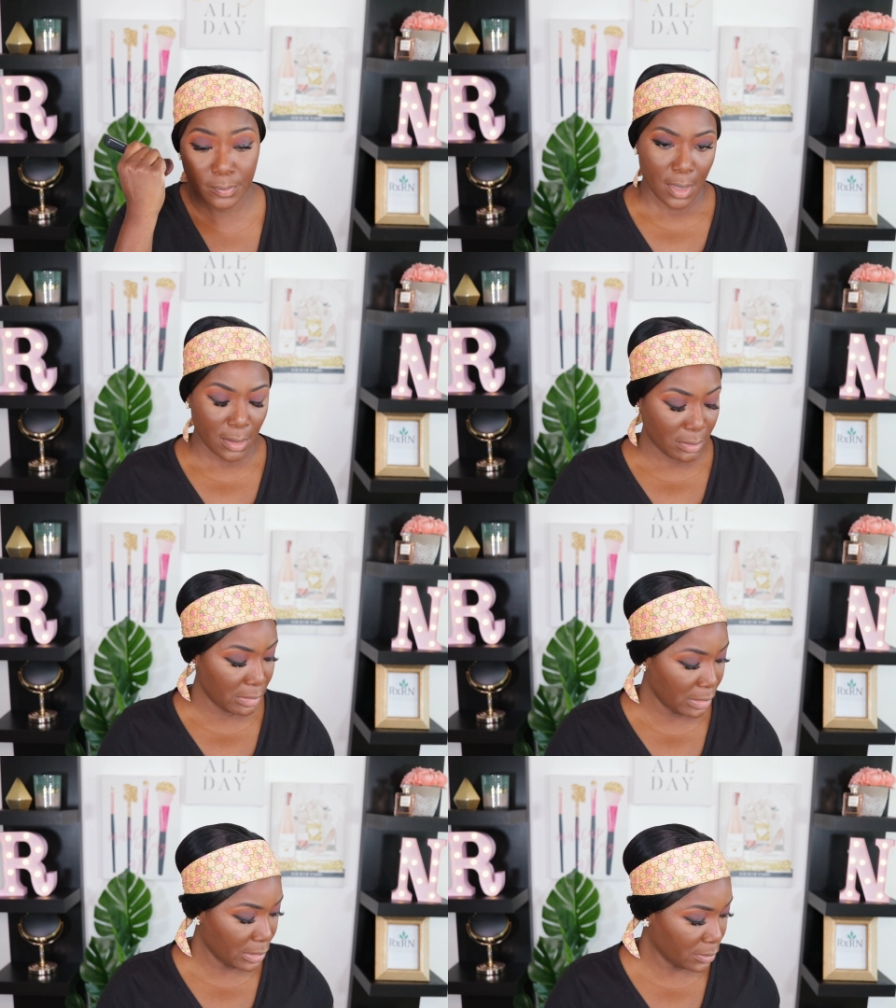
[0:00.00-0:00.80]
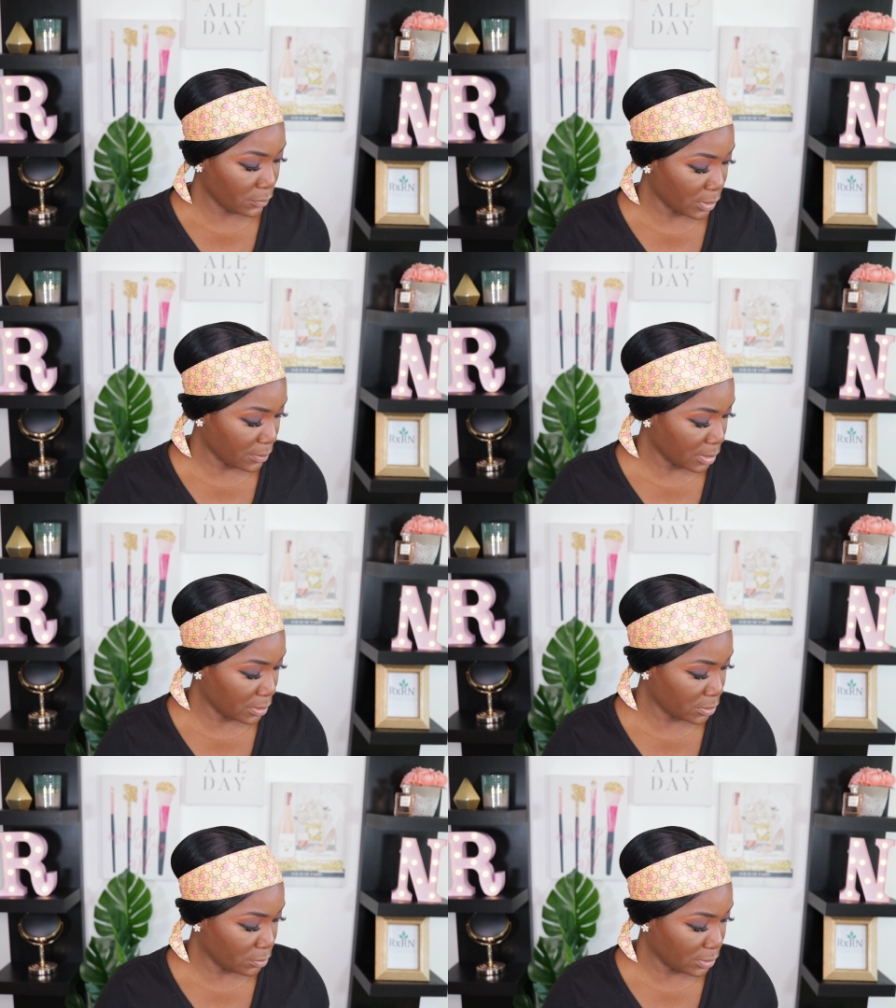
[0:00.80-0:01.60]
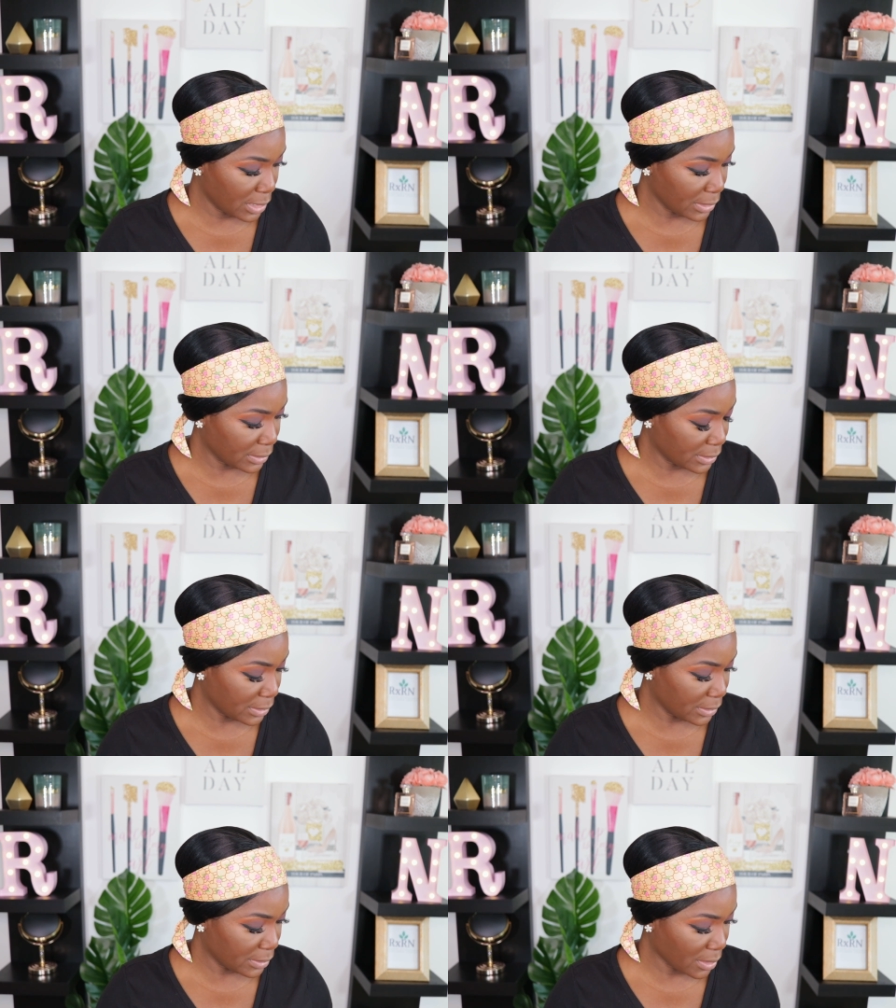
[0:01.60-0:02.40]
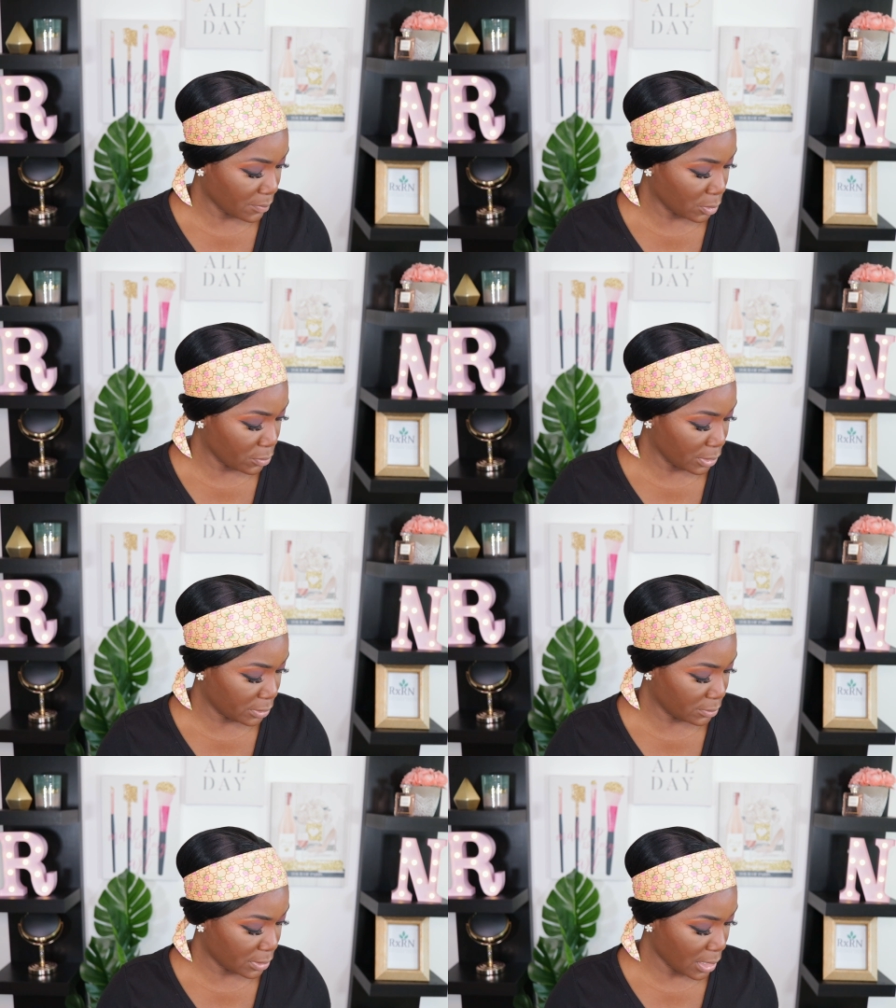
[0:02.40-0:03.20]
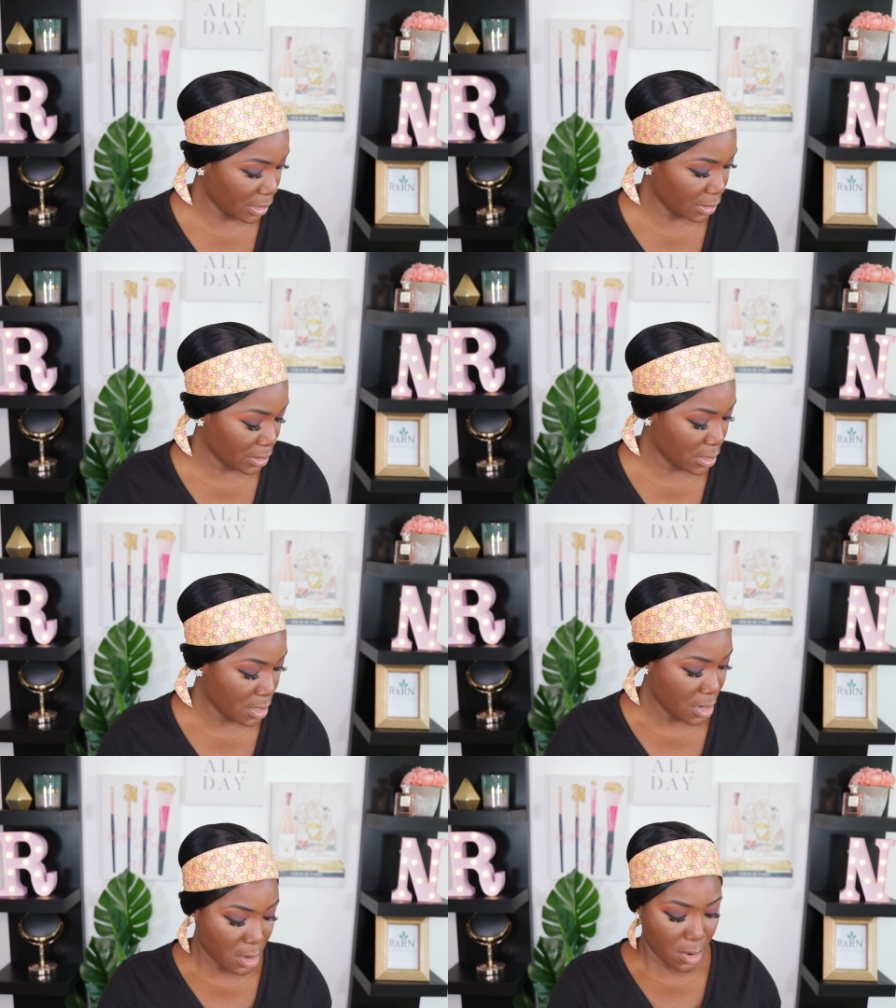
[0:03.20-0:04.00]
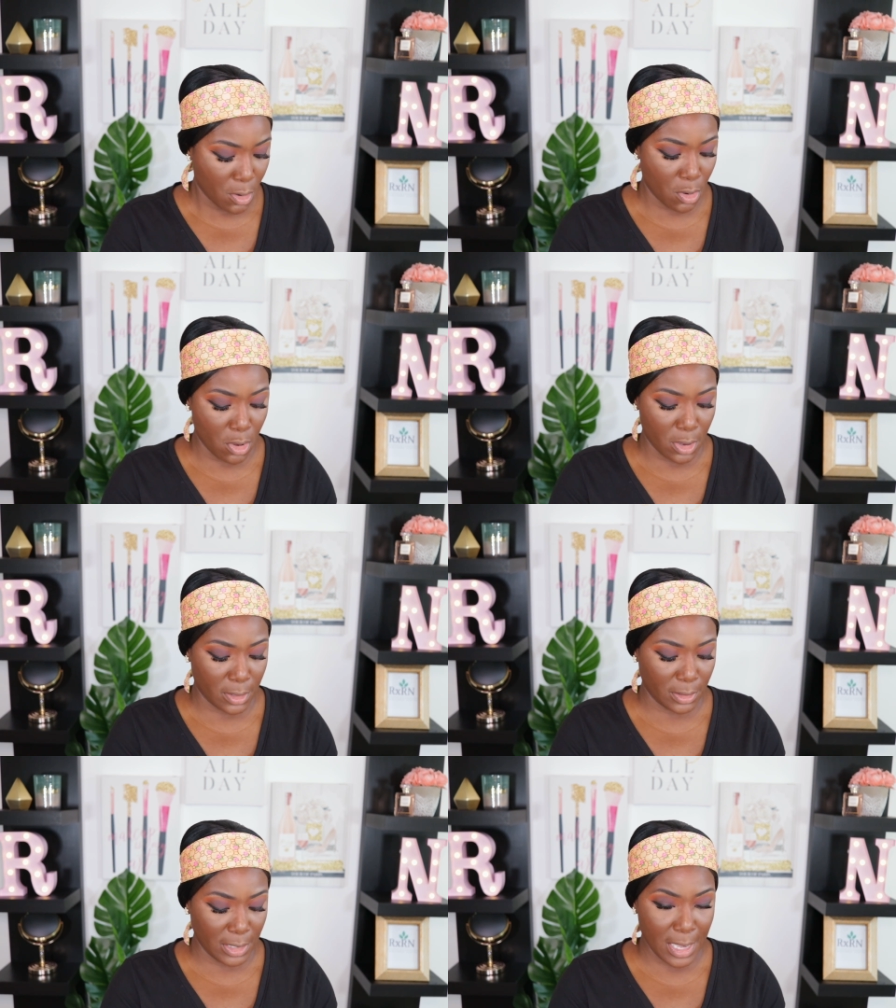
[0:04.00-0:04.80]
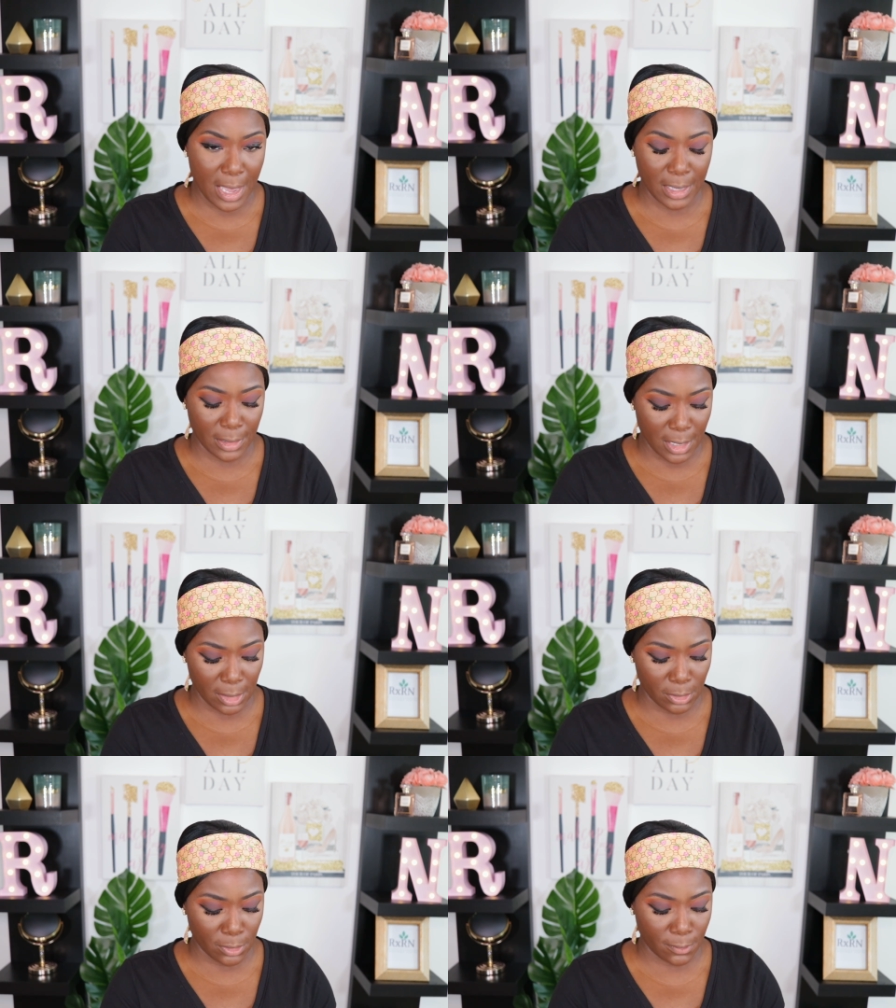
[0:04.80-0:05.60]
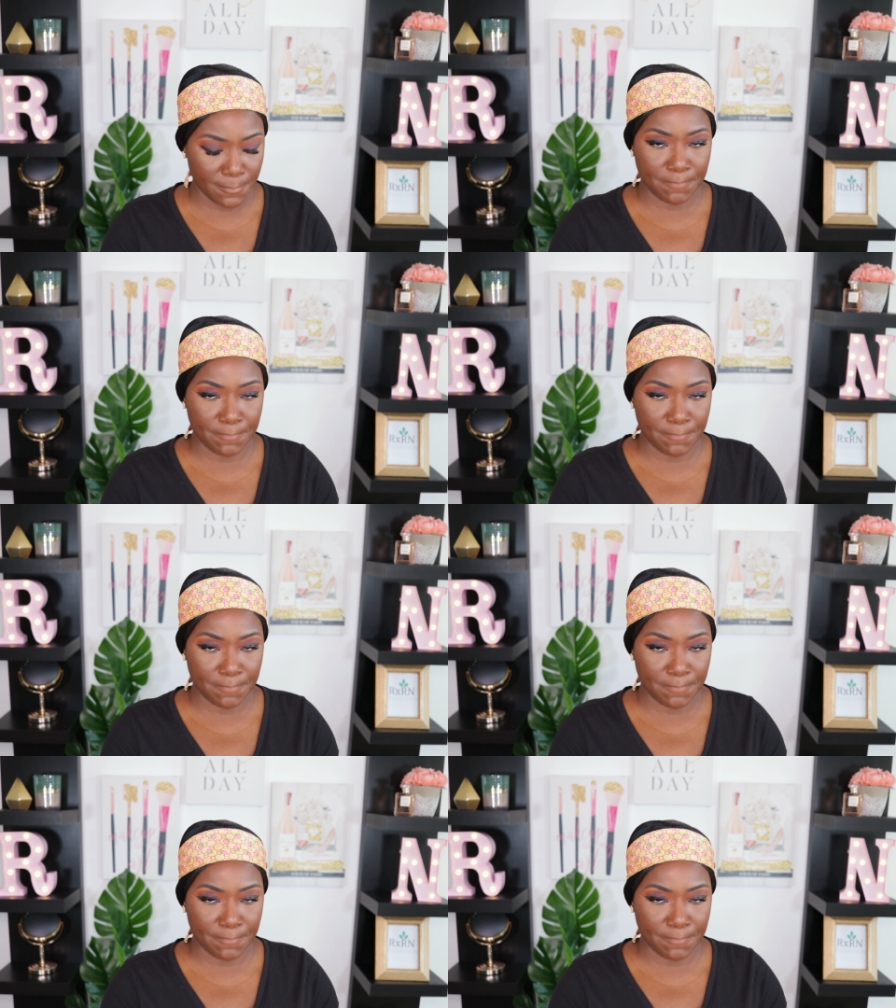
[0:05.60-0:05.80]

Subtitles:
And then what I'm gonna do next is I'm going to take on the highlighter.